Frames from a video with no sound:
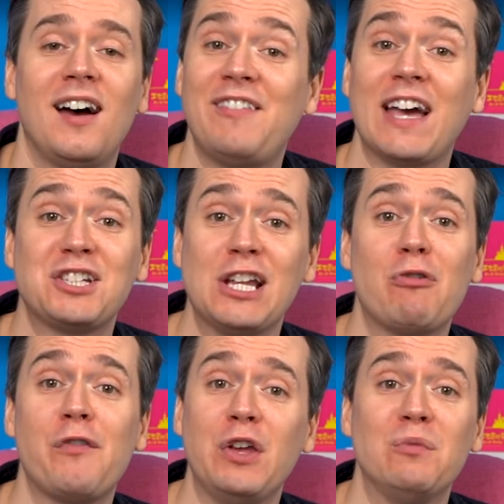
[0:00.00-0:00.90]
I've actually
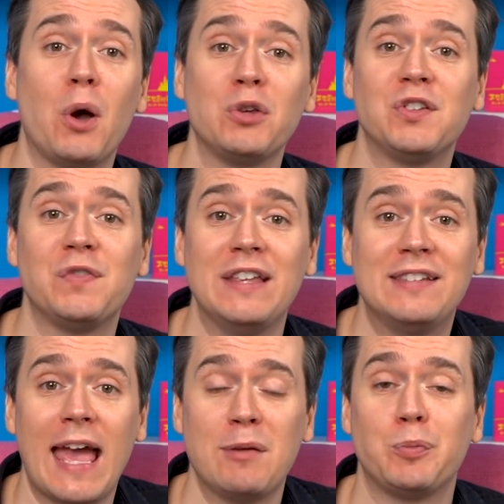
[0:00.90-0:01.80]
reviewed most of these
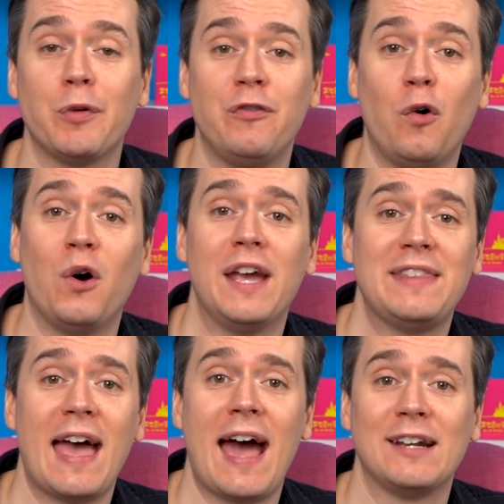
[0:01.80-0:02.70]
games before in
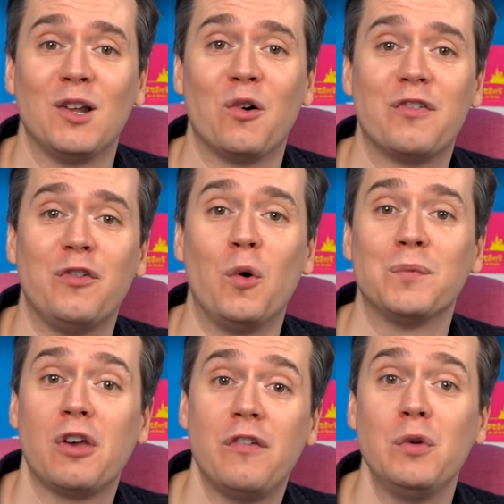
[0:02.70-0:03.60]
their analog form,
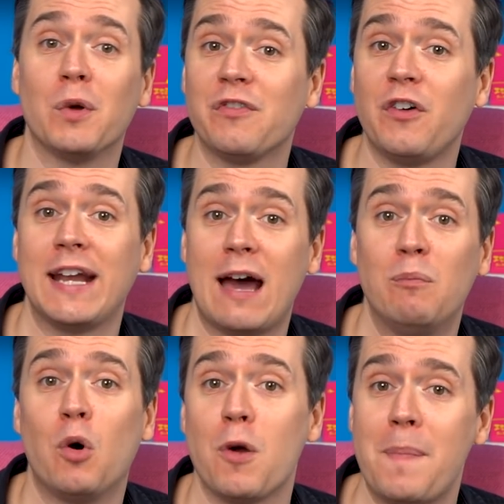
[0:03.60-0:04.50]
so if you want to find out
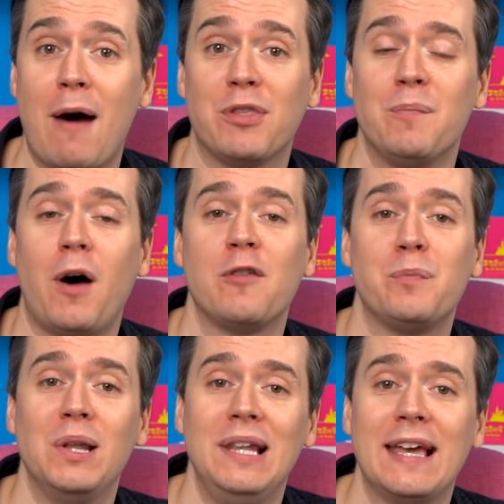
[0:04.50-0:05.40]
more about them, I've
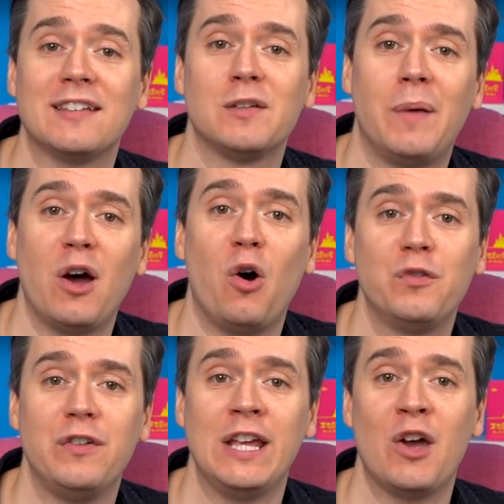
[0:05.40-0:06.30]
put links to my old
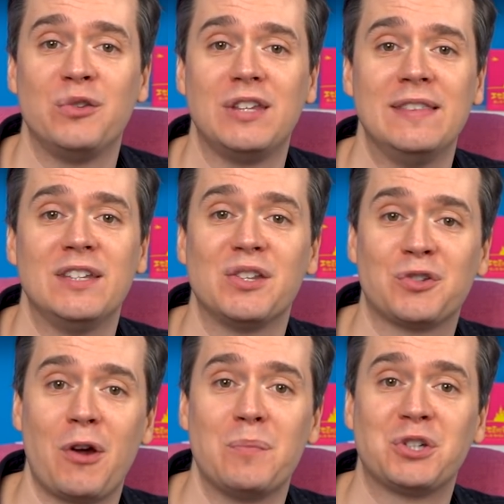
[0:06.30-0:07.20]
videos in the
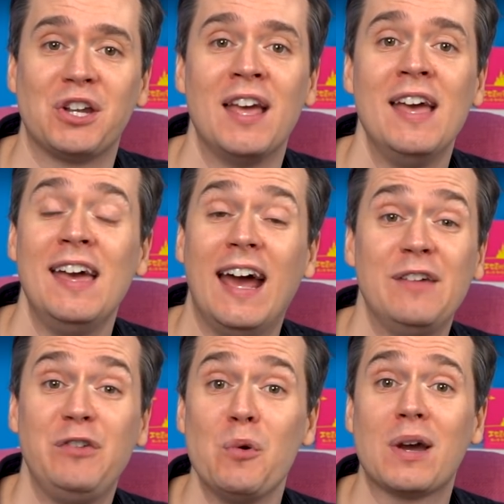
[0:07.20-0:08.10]
description. And
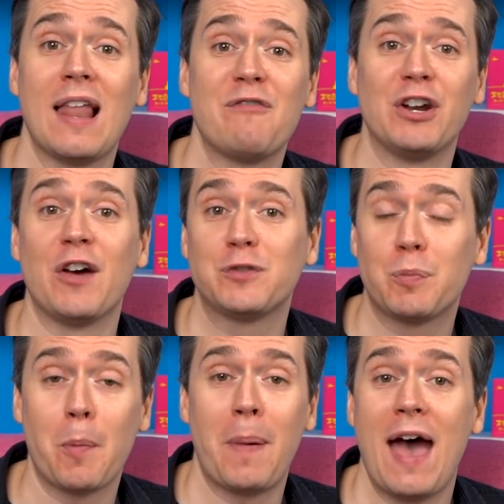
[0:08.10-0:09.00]
if you were clever enough to
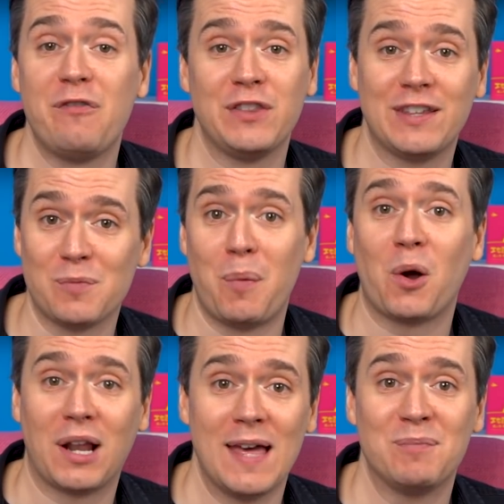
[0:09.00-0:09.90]
prepare for this
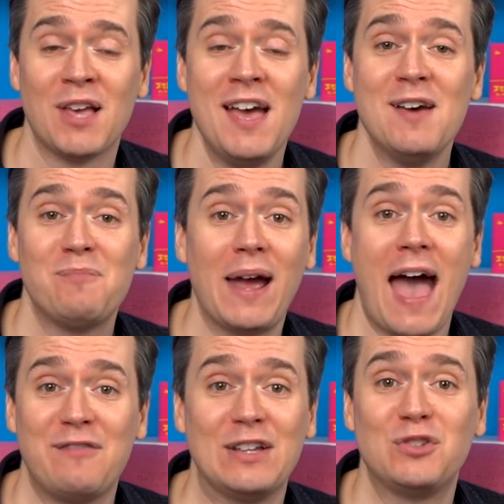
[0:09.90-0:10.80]
apocalypse by
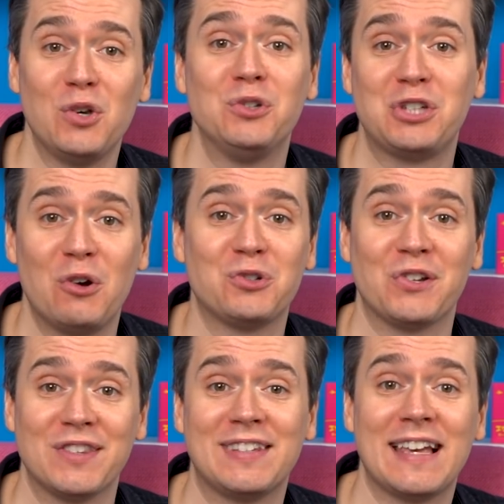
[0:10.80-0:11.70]
having 2
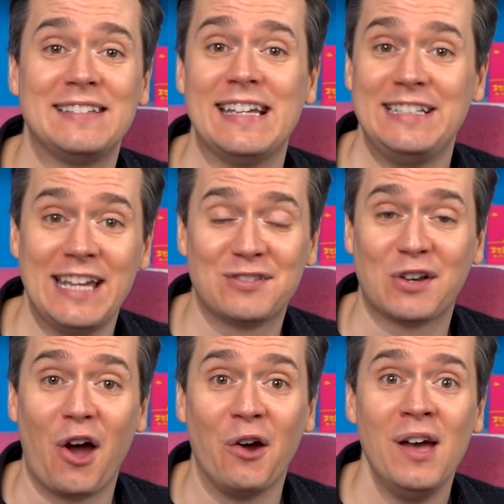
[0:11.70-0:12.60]
children 16 years
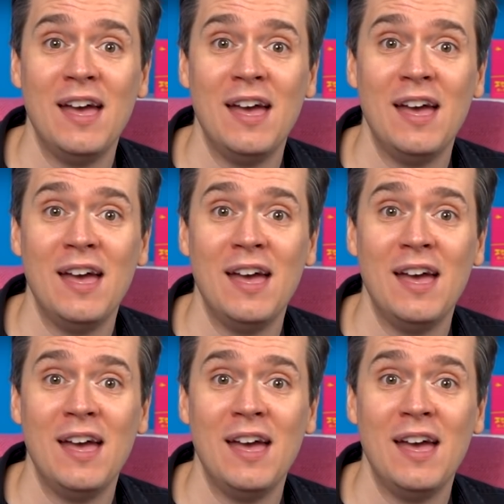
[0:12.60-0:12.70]
ago,